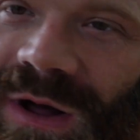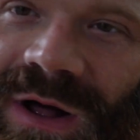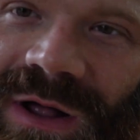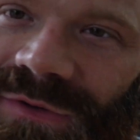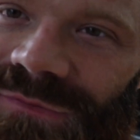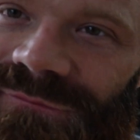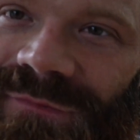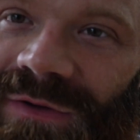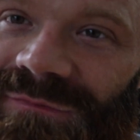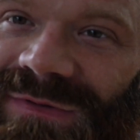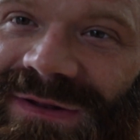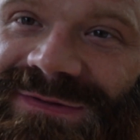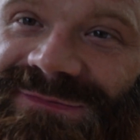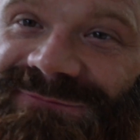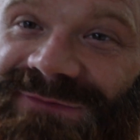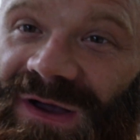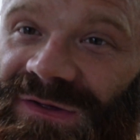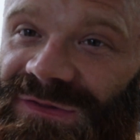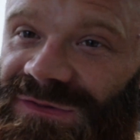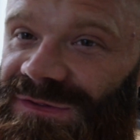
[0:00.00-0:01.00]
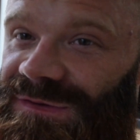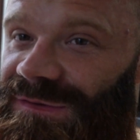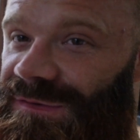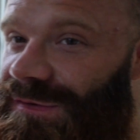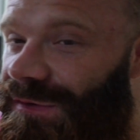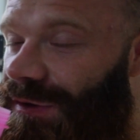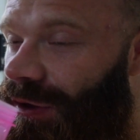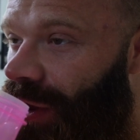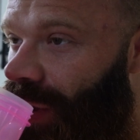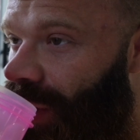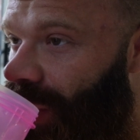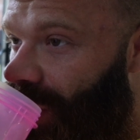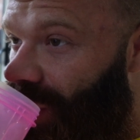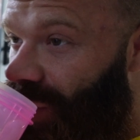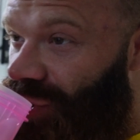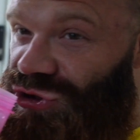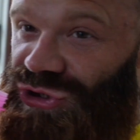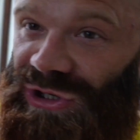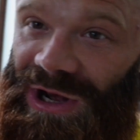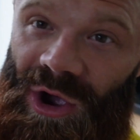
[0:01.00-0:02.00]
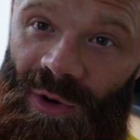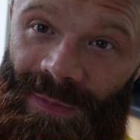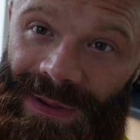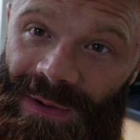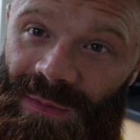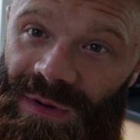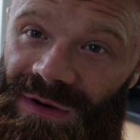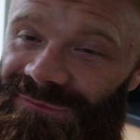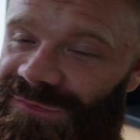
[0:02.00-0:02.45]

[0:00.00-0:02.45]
aren't really fussed. Chanel being one